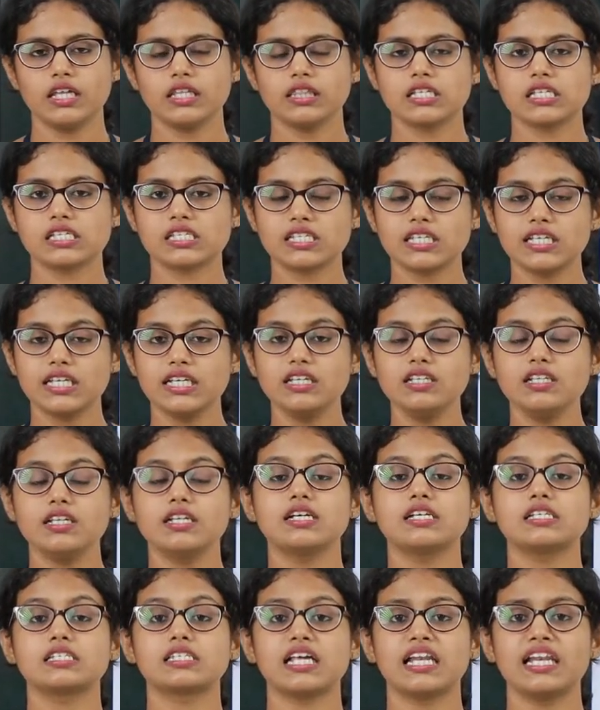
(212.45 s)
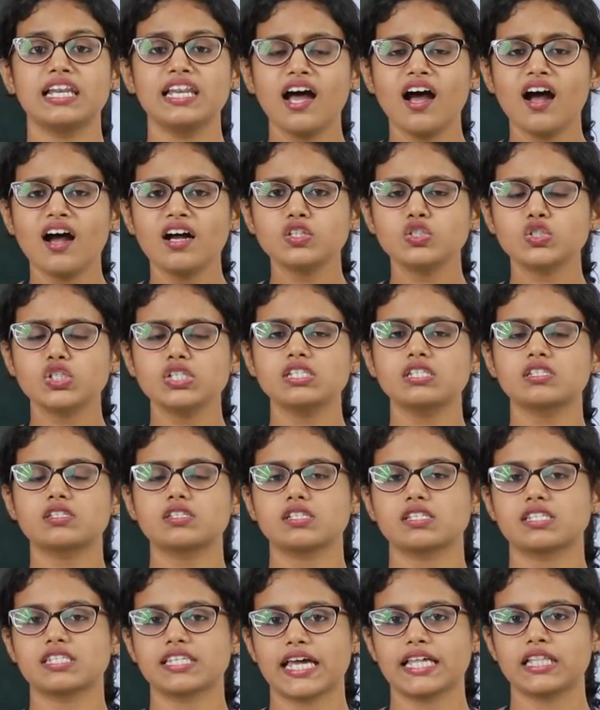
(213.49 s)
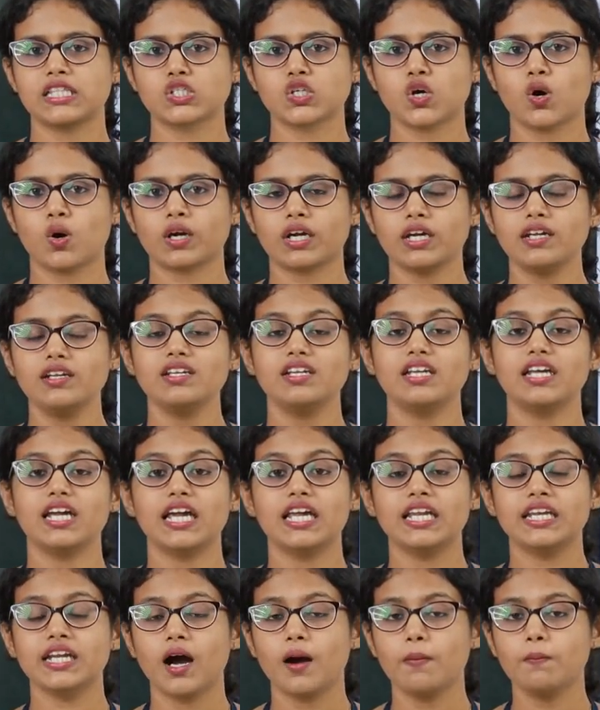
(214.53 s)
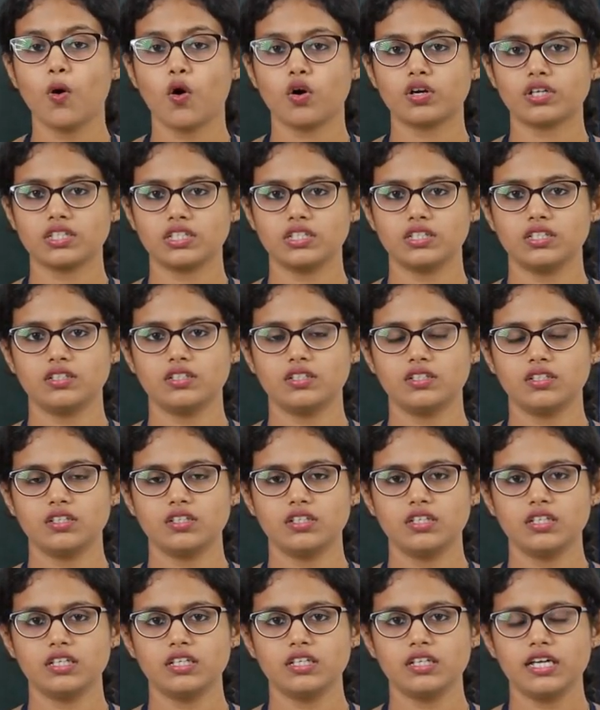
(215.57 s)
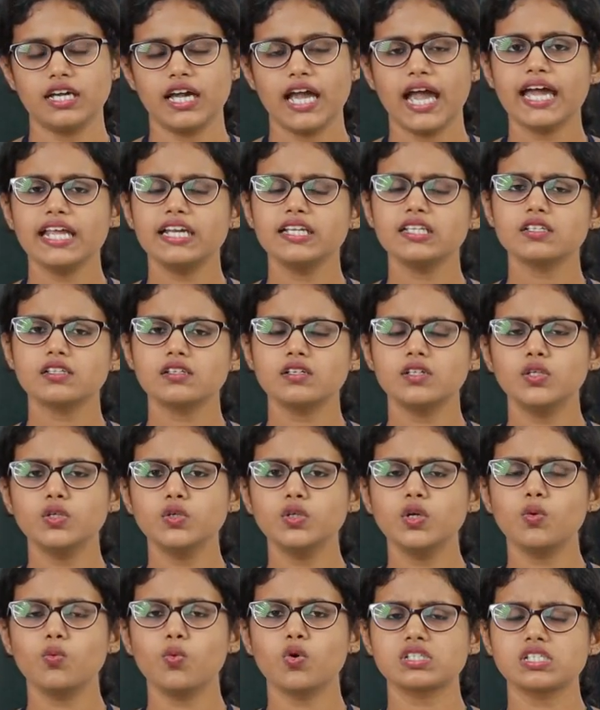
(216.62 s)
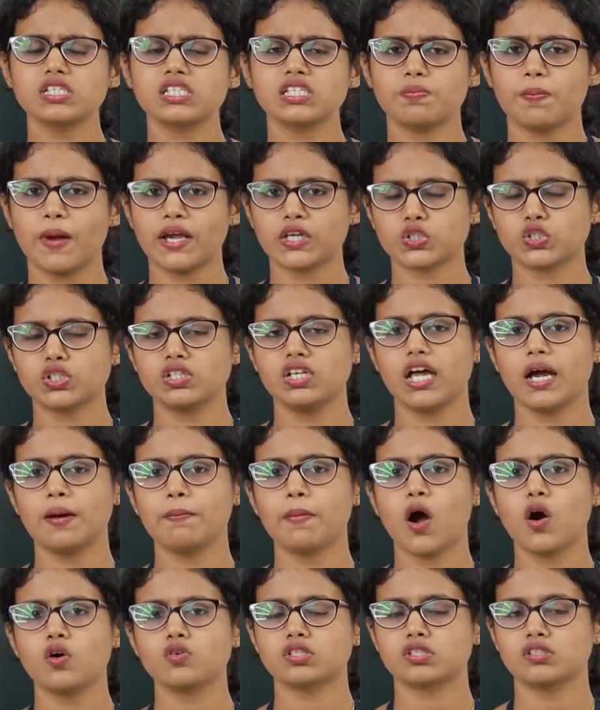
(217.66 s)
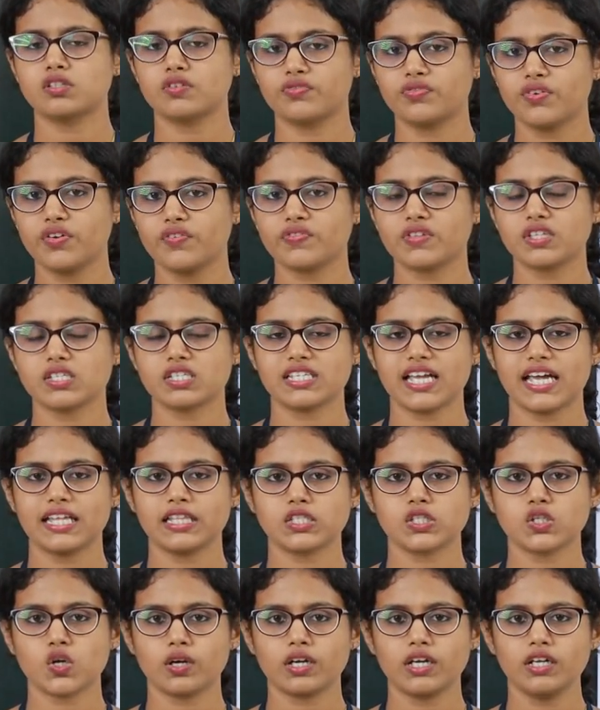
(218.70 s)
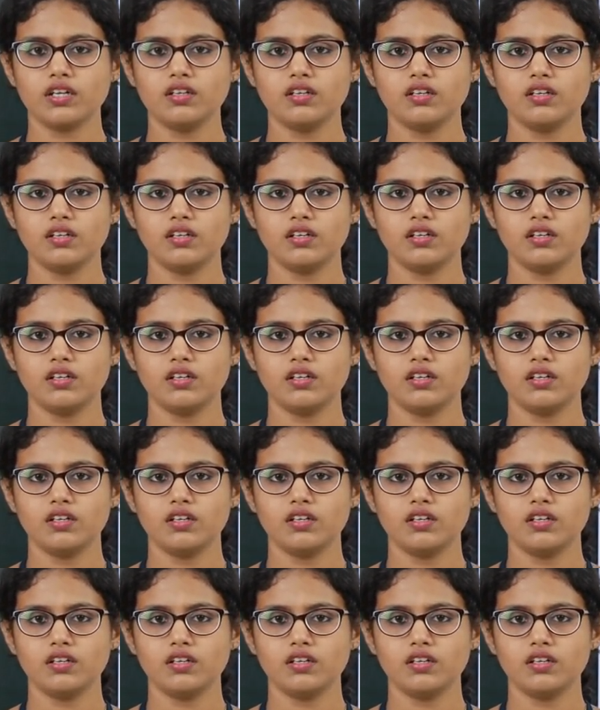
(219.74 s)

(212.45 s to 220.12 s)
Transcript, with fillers: The skin is the largest sense organ in our body. And you know what is special about the fifth sense organ?